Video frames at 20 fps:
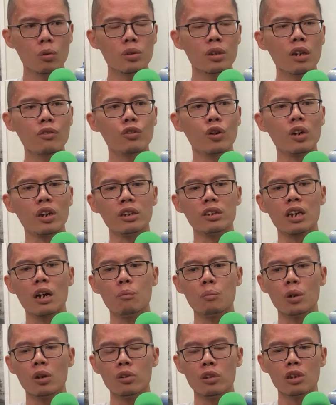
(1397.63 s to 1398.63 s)
say, for
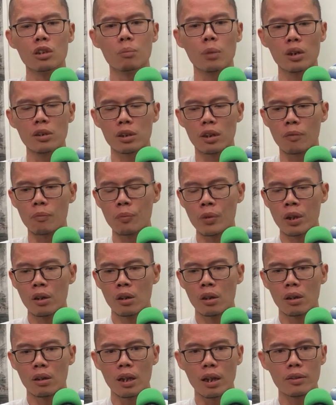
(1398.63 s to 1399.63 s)
example, this person,
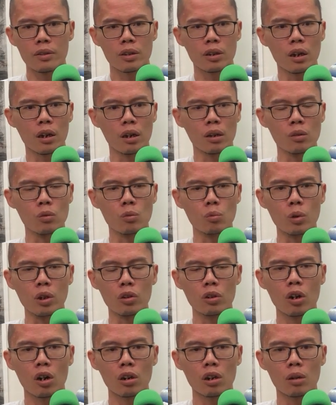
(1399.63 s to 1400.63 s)
let's say we
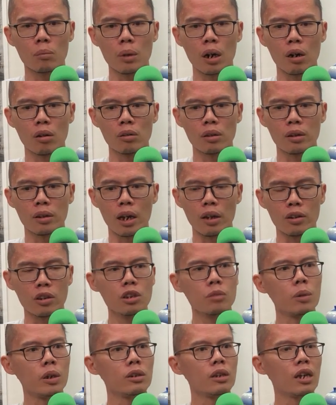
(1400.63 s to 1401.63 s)
talk about that
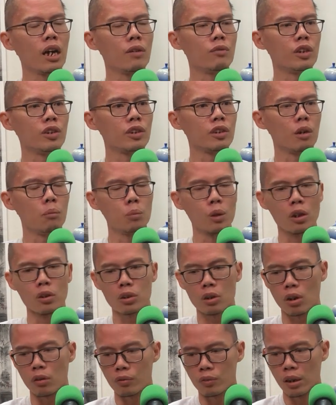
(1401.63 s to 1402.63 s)
this person have a
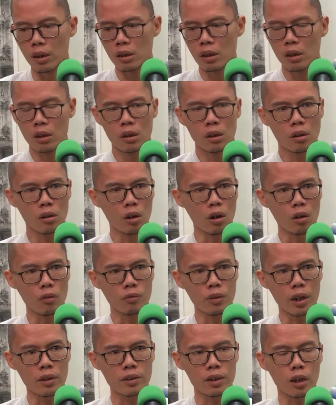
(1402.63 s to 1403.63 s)
surplus
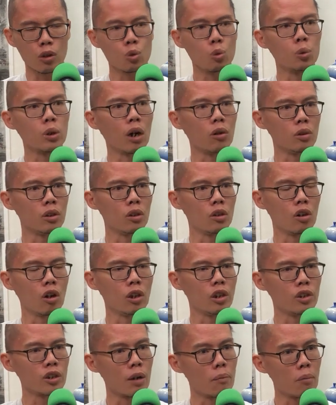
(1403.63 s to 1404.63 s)
of let's say
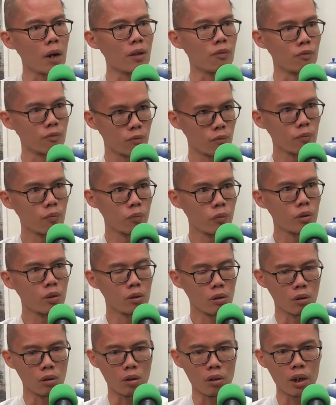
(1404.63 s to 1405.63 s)
$2,000 a month.
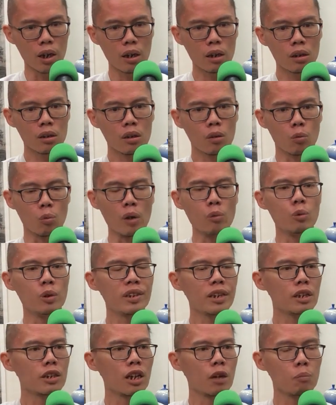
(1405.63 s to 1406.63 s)
Okay, when we
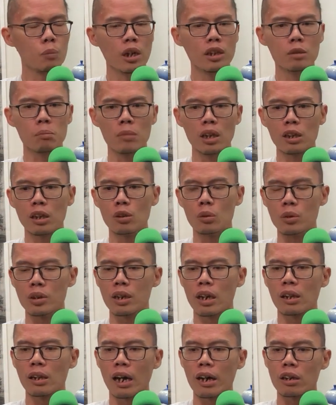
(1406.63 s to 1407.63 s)
say surplus, meaning to
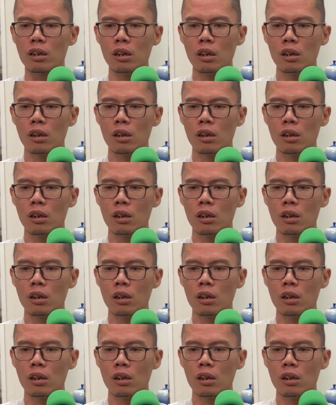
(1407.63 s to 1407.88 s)
say like